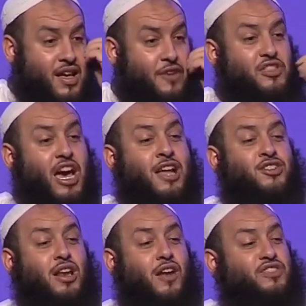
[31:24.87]
if the
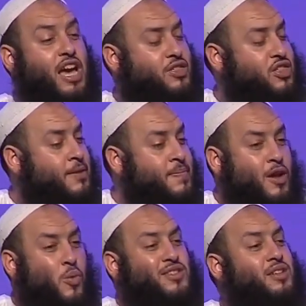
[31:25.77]
angel of death
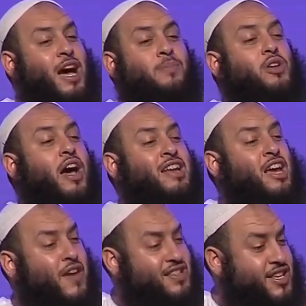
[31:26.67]
was to come to any
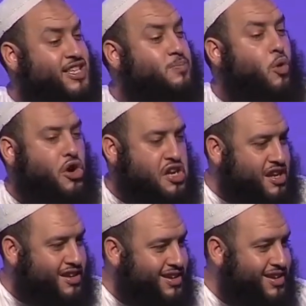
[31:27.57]
of us this
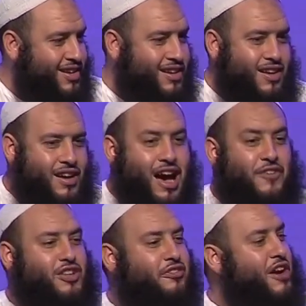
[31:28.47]
morning.
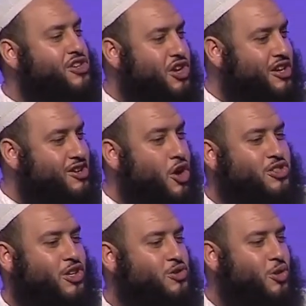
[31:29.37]
After Fajr, he
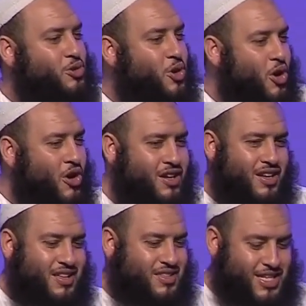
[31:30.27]
knocks on your
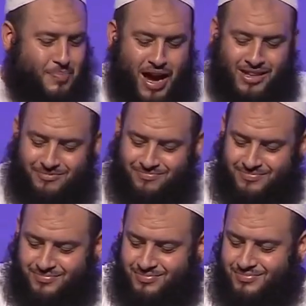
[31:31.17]
door, says, Mike,
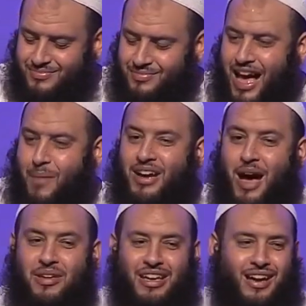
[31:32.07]
I'm
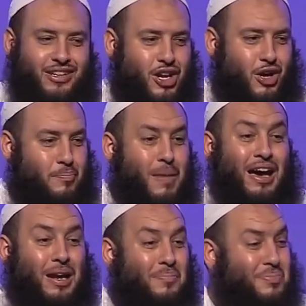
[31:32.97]
coming, you know,
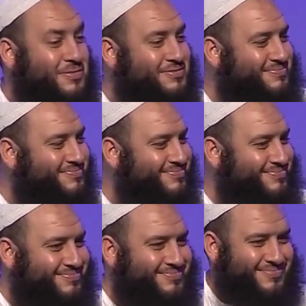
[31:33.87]
Maghrib.
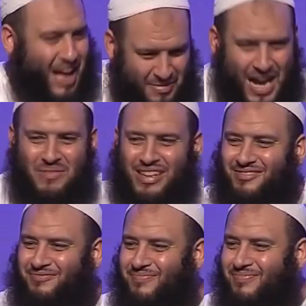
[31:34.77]
I'm
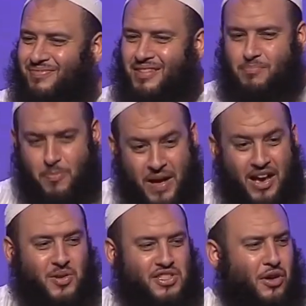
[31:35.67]
coming.
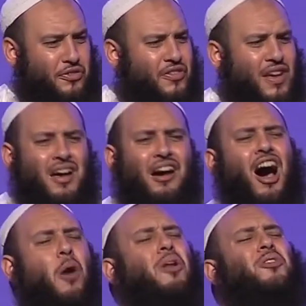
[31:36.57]
Prepare yourself.
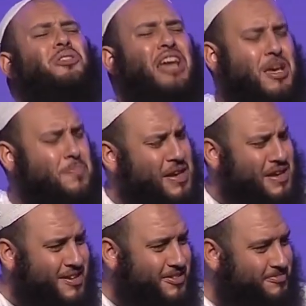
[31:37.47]
How will your day be?